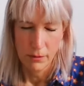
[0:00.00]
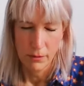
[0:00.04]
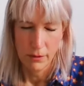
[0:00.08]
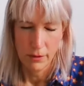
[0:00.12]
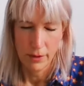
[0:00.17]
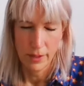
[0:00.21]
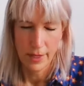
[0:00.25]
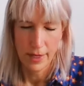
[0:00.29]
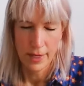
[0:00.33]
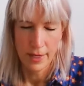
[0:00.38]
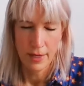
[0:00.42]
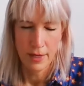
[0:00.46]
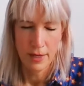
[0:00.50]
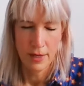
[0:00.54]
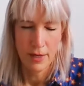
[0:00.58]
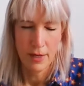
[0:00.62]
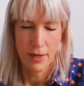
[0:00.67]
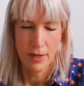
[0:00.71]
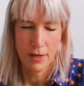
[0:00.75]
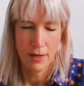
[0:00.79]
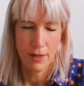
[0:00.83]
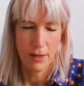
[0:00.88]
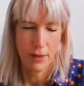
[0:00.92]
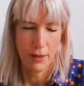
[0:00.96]

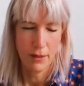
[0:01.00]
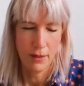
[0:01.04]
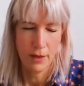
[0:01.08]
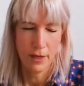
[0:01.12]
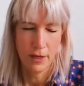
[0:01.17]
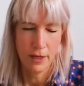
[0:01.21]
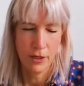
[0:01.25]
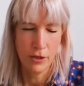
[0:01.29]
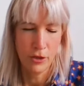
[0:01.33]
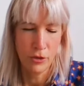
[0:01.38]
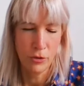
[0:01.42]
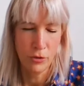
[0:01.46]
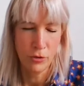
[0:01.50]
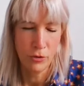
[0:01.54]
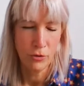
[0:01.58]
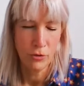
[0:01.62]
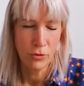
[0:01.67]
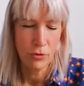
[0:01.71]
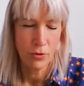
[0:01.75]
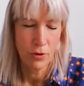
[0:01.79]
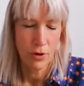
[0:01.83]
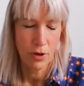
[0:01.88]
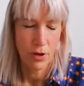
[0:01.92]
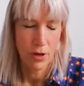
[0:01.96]
they like
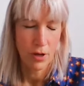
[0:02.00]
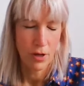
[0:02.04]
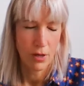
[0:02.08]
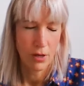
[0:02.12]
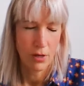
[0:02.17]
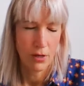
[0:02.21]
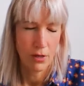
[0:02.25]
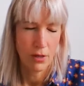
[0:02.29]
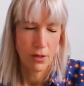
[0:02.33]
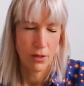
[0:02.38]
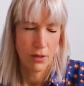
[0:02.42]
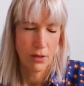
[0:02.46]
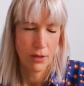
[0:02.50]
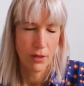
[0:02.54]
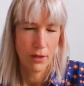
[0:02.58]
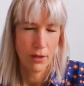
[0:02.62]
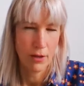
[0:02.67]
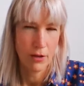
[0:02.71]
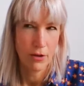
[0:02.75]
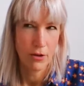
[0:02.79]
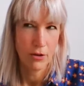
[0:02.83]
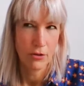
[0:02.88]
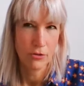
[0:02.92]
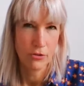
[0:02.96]
you, and they
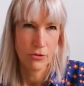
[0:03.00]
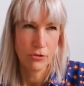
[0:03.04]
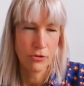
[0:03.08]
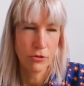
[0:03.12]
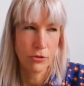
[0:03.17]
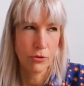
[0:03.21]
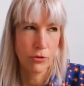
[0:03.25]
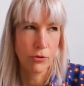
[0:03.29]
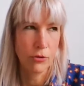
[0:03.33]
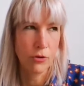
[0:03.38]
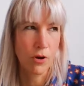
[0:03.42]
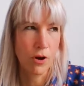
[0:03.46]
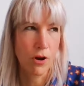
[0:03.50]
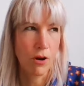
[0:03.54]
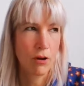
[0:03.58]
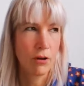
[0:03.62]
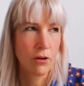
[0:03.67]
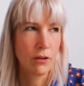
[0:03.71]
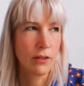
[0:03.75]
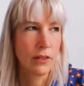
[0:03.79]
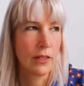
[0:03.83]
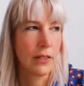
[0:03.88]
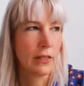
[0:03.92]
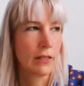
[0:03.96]
also
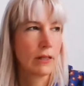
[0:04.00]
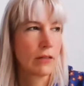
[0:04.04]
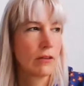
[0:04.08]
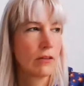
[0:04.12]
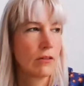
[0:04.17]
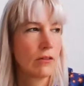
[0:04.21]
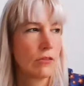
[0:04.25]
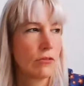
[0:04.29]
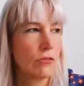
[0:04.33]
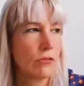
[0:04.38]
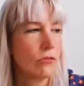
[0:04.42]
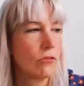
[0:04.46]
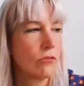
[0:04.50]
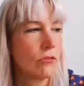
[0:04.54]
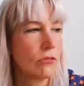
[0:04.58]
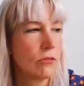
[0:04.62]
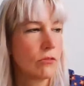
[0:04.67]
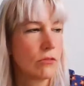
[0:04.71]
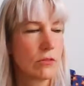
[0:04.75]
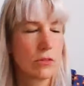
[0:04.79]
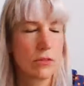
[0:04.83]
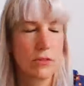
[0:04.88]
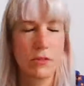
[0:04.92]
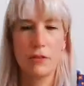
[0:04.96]
are like
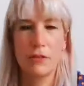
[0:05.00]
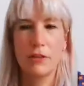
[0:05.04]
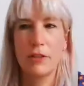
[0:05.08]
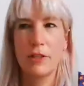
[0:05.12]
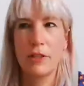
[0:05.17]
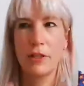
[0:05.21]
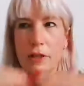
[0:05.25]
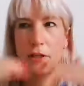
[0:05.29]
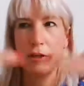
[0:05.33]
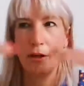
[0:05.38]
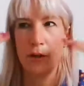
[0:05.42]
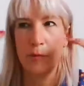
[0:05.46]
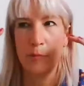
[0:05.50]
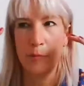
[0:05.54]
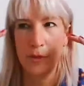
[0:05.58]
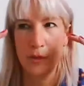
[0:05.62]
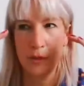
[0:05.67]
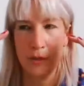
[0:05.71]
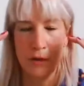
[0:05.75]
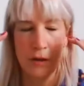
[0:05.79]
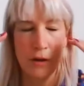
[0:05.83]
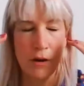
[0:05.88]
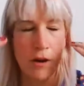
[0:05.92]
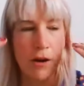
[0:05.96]
like up to
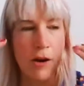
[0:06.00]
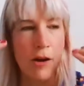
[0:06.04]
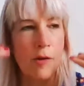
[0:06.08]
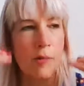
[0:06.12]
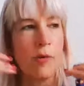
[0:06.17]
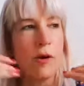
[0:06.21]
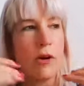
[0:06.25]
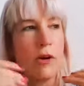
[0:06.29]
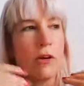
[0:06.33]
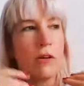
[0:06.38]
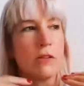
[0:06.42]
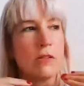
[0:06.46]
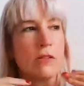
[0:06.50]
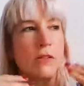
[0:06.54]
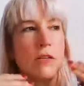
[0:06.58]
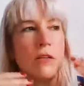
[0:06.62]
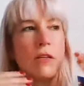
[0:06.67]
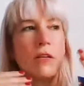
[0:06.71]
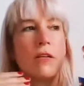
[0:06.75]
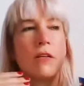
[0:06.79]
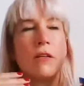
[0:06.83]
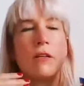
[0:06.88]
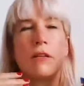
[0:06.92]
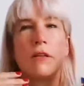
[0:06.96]
their eyeballs
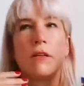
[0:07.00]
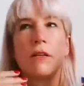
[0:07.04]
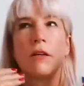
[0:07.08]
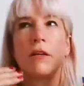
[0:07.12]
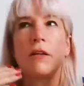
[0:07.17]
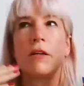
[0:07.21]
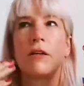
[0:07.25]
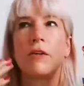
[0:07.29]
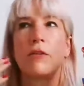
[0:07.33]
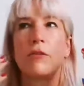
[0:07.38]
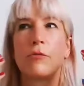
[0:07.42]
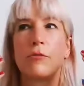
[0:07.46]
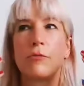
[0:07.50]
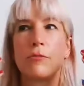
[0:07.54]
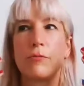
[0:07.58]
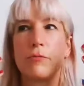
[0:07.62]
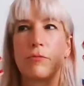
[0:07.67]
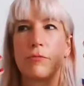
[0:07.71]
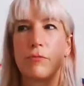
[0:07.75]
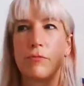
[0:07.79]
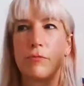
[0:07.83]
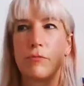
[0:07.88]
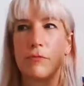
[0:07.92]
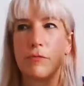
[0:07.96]
in like
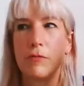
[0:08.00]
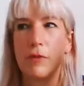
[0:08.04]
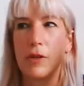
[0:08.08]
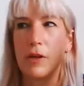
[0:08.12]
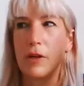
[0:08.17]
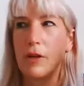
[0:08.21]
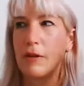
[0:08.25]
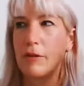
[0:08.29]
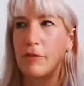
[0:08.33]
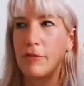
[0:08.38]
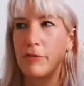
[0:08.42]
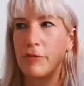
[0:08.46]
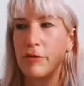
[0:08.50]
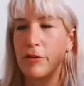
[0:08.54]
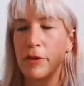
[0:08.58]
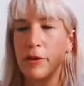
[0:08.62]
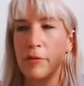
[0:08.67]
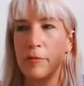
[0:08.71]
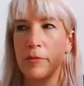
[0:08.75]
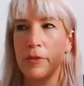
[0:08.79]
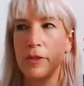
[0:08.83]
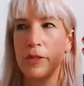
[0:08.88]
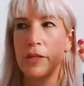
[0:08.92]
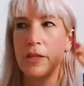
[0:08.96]

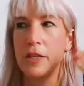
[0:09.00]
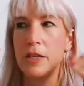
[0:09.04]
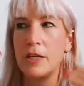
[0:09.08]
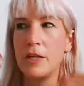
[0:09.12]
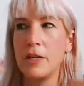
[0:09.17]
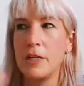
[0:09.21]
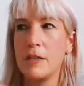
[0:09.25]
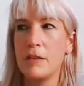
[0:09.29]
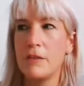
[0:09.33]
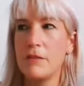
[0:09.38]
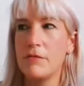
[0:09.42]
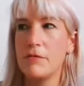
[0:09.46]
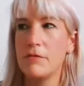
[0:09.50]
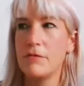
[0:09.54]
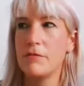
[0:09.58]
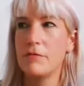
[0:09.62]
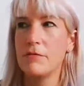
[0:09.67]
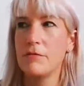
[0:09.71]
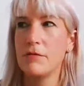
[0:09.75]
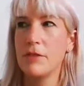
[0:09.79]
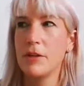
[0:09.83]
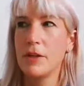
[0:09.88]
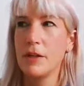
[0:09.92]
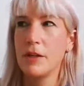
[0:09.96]
family
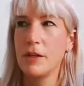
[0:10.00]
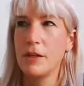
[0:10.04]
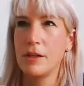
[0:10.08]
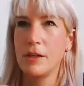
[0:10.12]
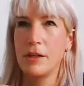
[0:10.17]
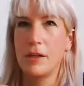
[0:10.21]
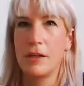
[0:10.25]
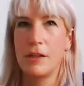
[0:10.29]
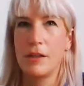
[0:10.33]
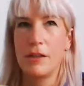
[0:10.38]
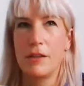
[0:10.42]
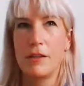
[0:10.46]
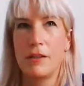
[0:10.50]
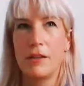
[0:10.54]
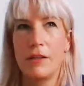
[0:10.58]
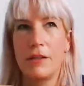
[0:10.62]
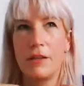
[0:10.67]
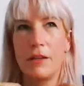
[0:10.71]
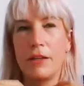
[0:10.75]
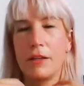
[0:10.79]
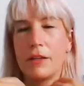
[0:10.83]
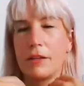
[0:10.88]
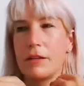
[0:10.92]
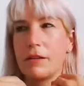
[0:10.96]

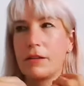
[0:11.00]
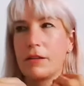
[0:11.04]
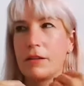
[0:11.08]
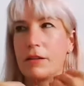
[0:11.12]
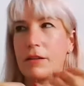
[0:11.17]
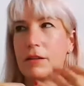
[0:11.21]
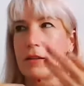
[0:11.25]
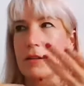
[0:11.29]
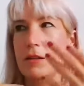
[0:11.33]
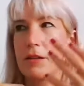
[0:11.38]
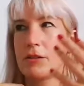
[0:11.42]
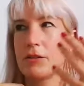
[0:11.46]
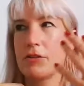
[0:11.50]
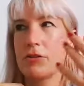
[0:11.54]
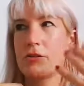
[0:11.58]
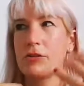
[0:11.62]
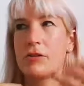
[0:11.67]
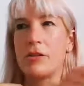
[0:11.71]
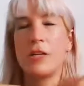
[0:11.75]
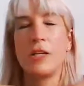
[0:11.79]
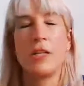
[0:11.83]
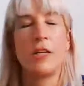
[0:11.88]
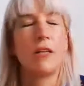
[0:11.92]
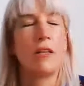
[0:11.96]
like
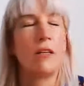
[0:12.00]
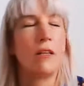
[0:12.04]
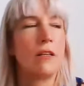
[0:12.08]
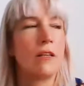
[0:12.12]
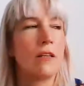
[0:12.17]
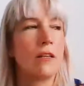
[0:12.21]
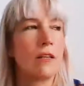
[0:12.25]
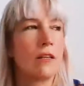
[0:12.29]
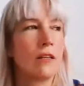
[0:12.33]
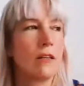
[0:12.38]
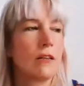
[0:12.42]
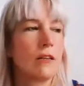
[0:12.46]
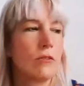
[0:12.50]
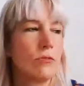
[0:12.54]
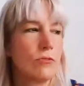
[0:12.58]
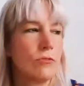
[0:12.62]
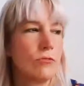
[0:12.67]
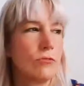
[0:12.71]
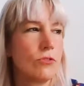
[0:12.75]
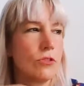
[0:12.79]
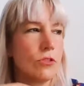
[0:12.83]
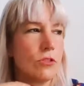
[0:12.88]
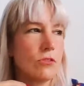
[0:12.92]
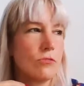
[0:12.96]
history and like
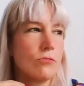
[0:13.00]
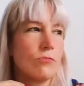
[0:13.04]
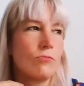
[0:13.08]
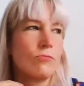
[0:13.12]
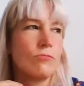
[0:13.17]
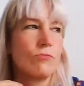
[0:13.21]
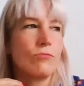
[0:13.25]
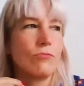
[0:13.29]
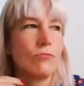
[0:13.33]
just